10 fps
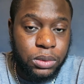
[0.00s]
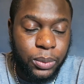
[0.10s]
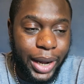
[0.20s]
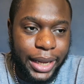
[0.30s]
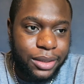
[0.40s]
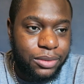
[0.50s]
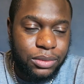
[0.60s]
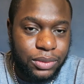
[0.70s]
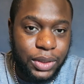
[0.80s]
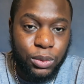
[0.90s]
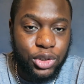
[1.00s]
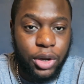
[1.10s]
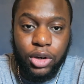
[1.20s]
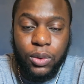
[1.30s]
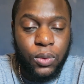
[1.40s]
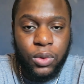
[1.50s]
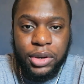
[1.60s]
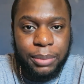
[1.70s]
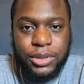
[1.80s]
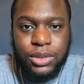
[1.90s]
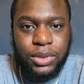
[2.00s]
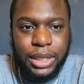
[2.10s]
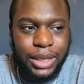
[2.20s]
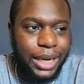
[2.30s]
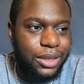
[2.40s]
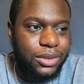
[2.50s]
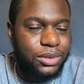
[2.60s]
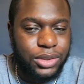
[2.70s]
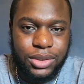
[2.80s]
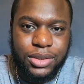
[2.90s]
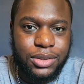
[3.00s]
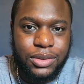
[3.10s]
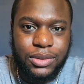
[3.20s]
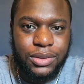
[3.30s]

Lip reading: Why? It was going all good up until then, like, just...